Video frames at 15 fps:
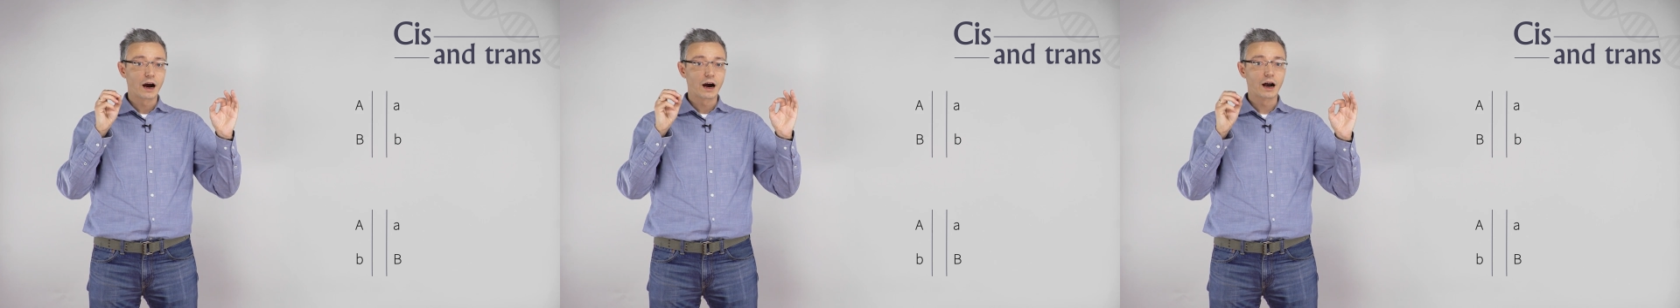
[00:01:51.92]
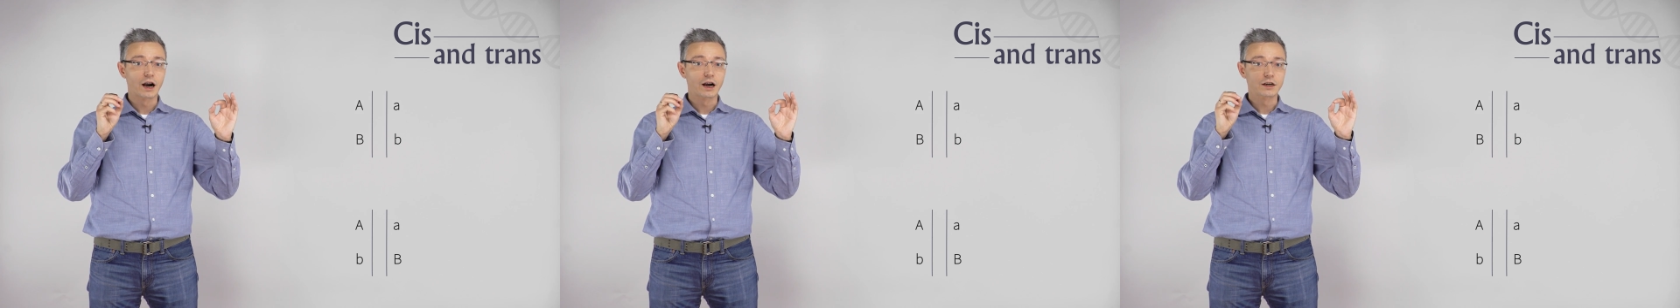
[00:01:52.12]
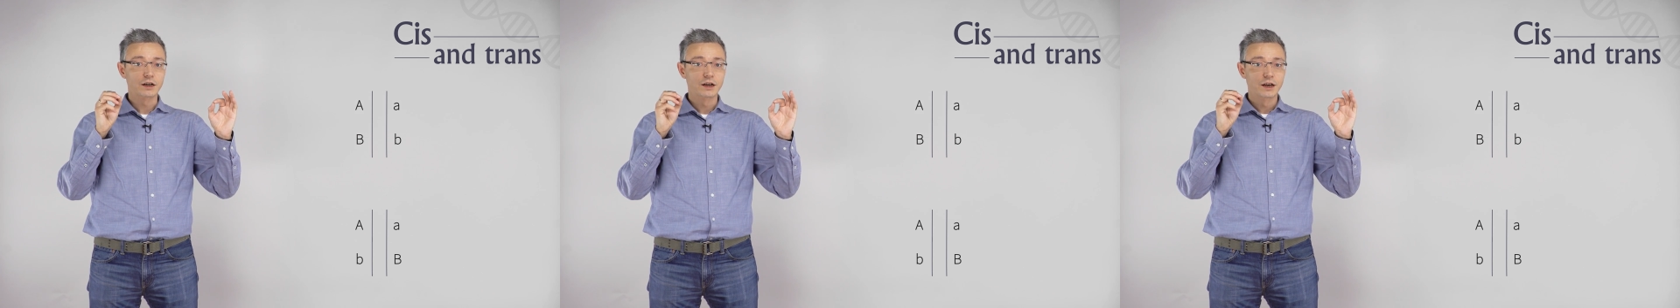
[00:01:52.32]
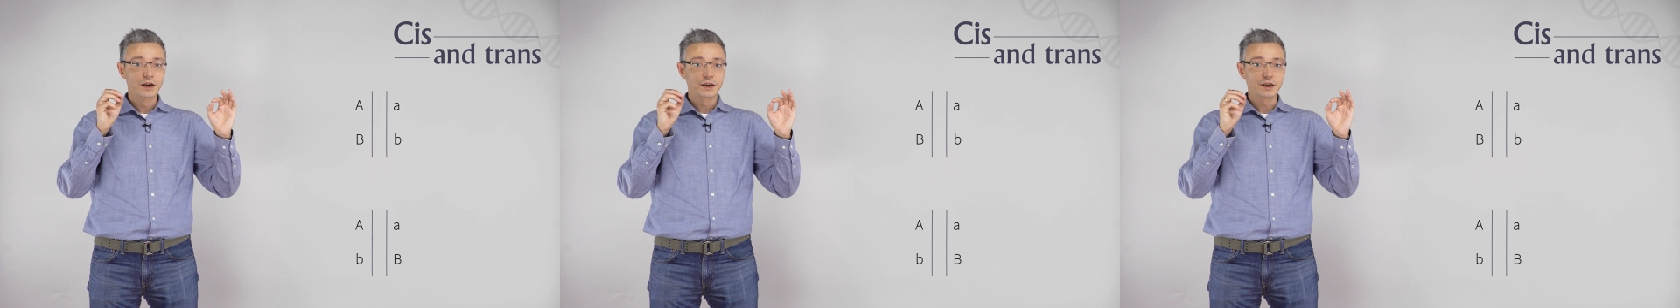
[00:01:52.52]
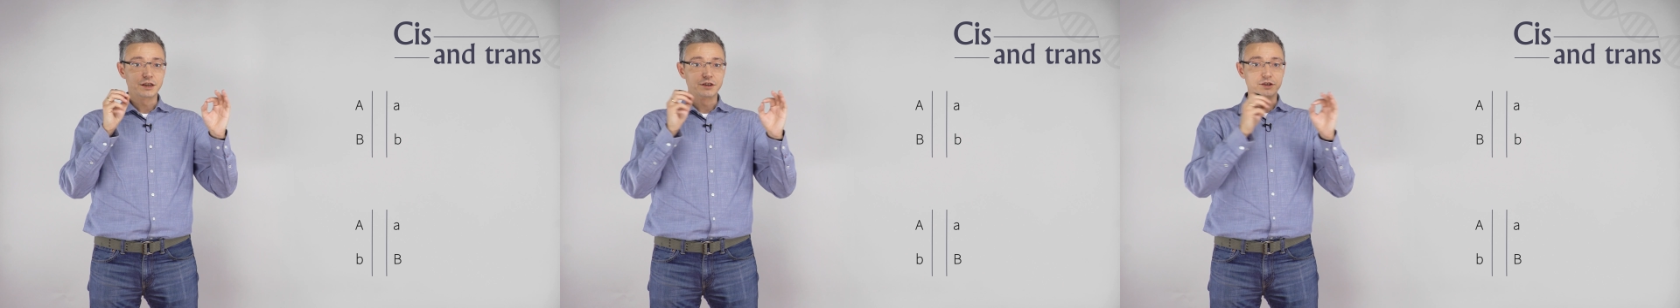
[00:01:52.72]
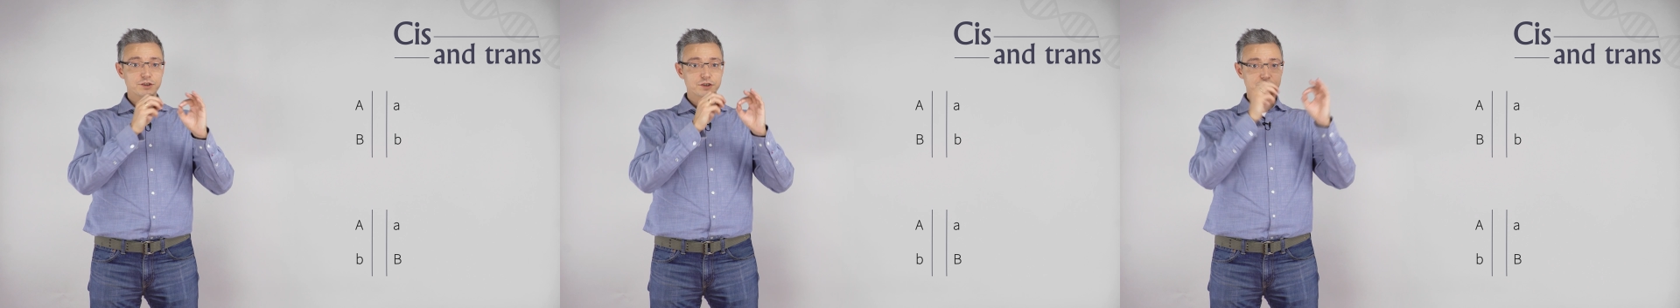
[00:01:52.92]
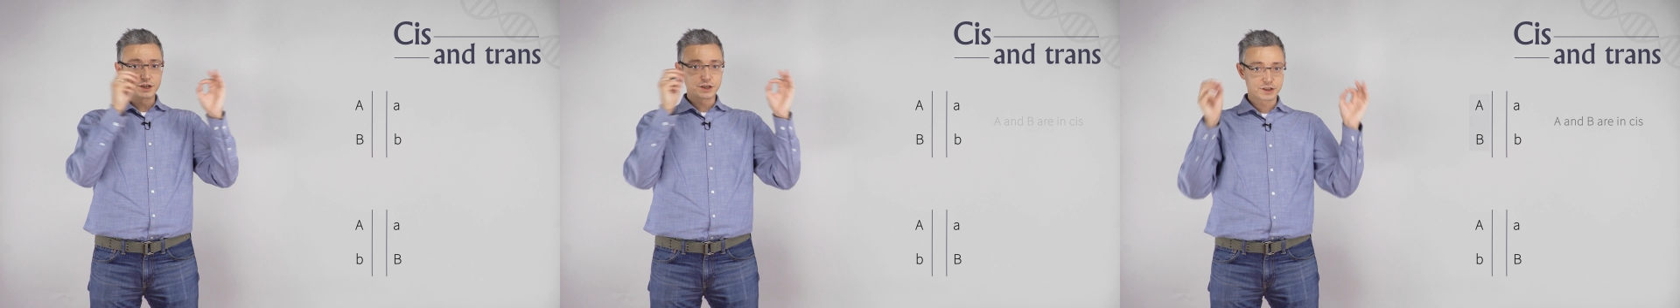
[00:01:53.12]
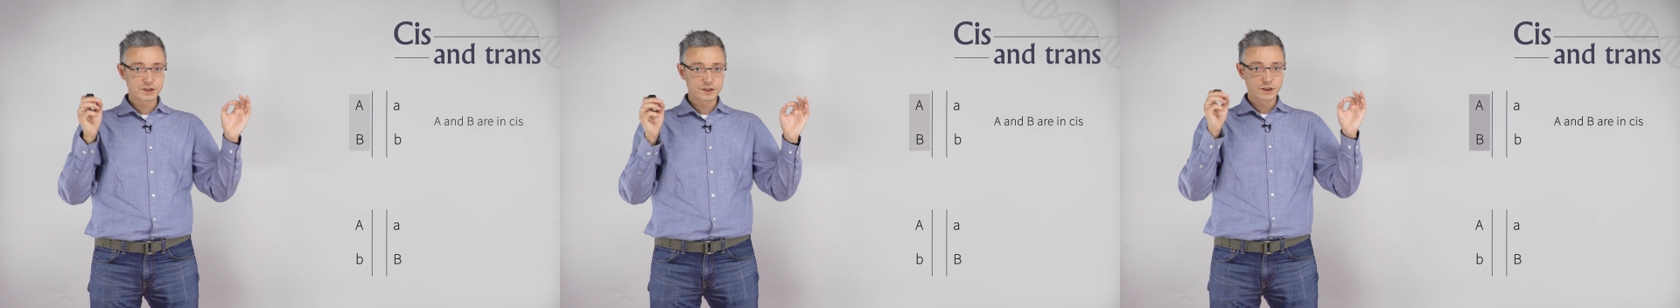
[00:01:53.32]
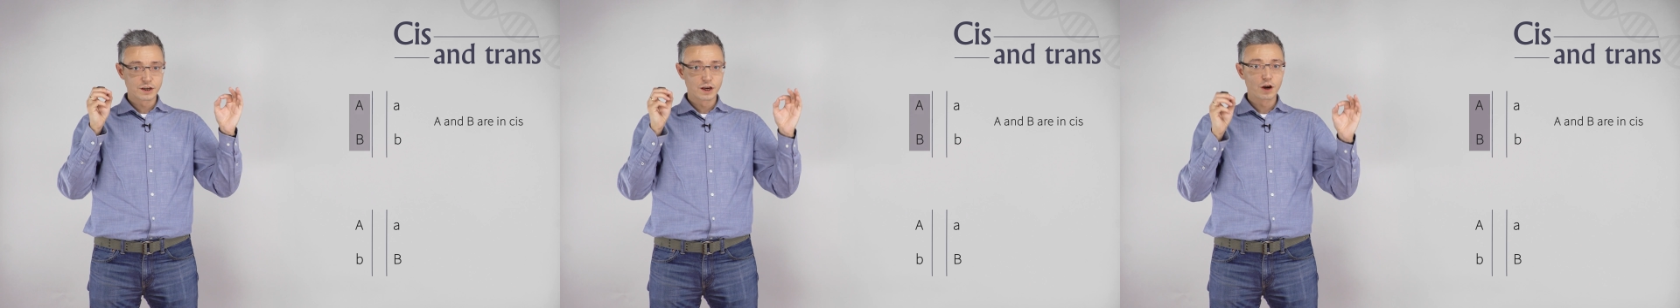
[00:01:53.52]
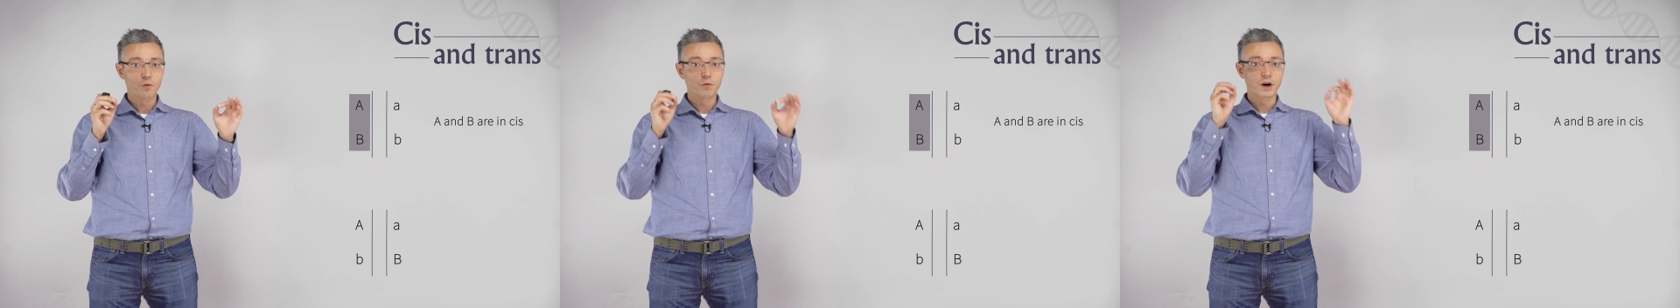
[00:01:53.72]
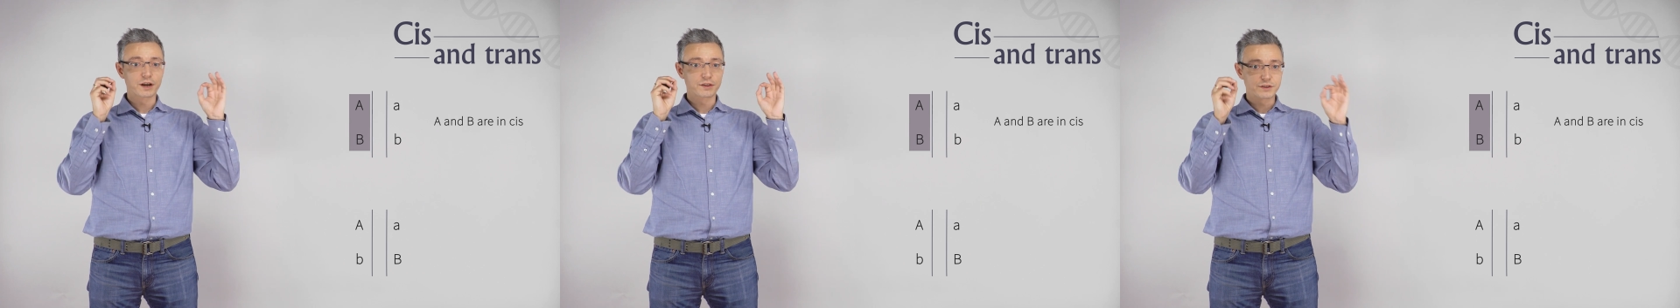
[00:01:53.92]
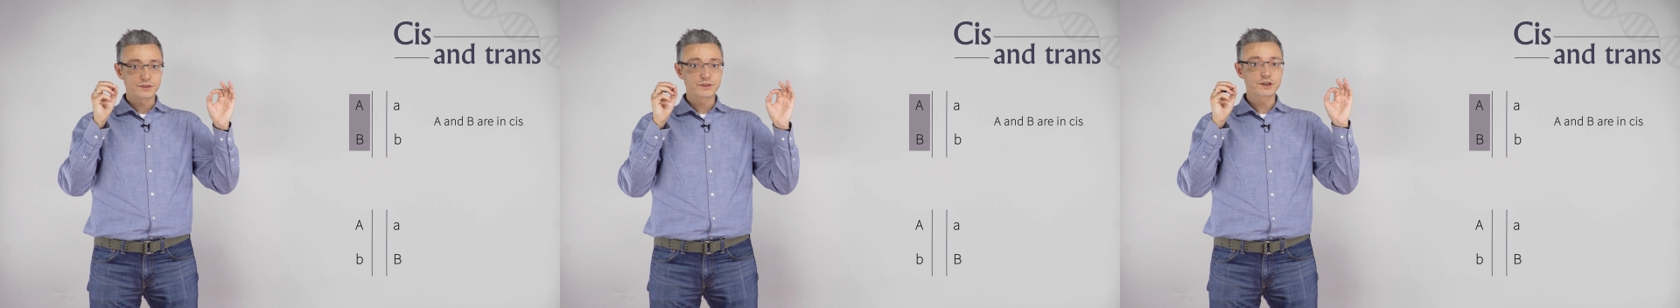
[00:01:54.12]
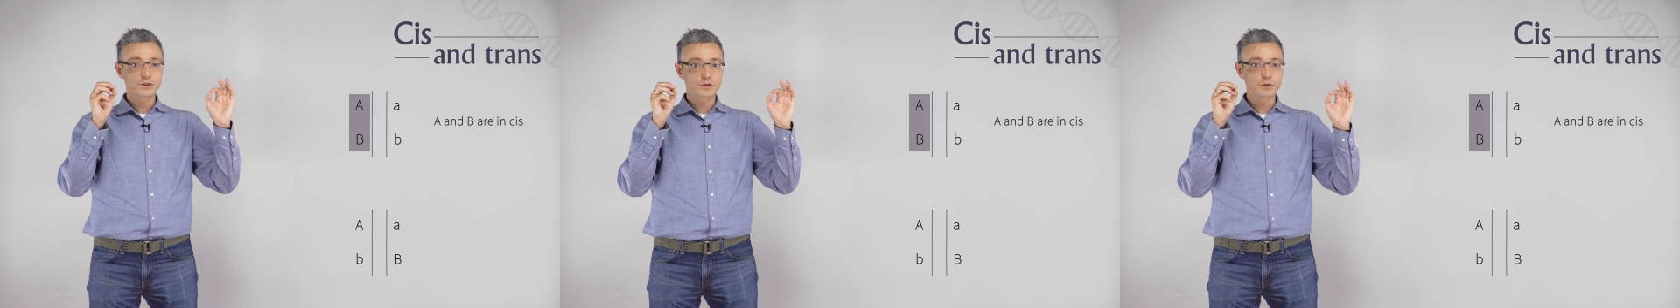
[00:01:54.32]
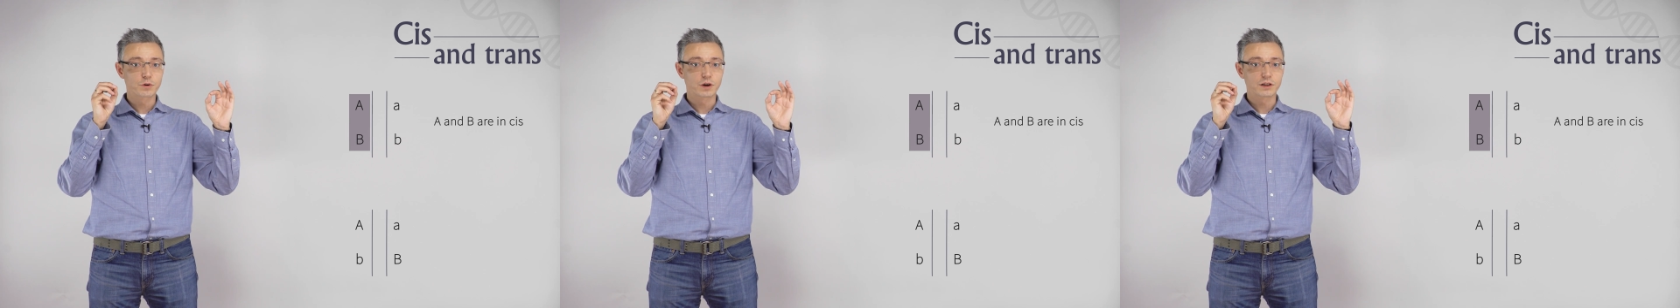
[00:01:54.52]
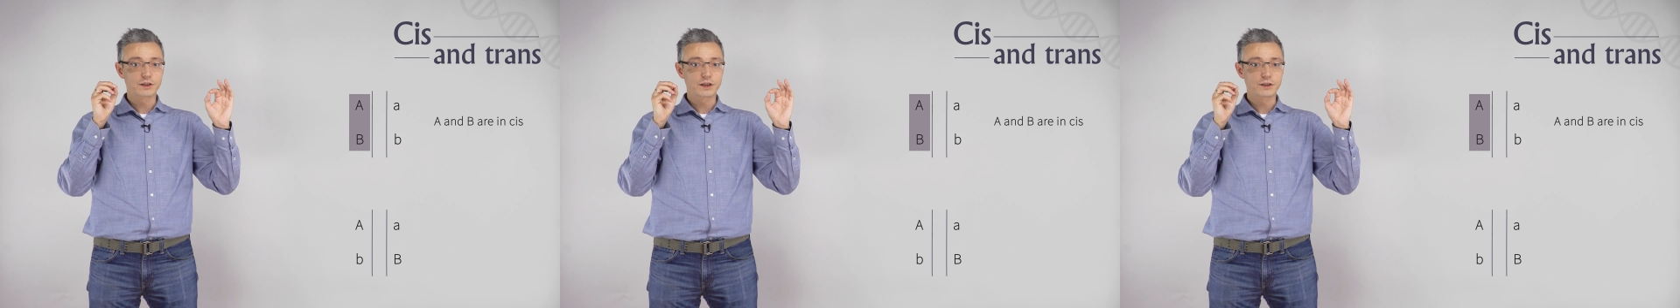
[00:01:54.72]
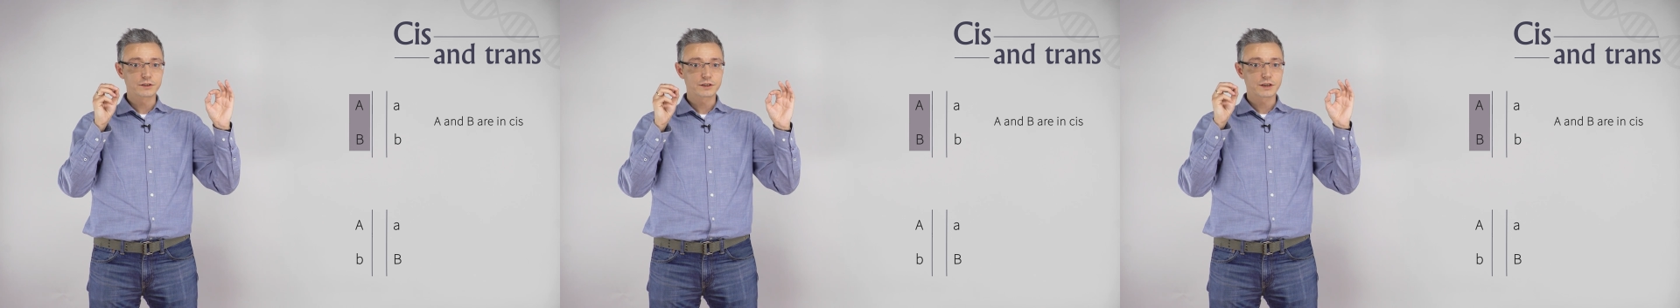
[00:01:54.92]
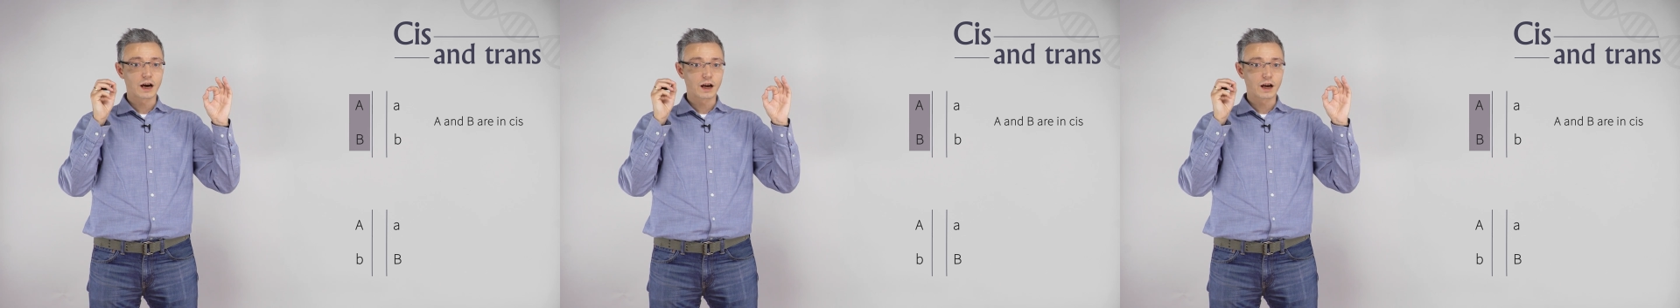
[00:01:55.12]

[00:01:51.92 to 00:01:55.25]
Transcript: are in cis when these two alleles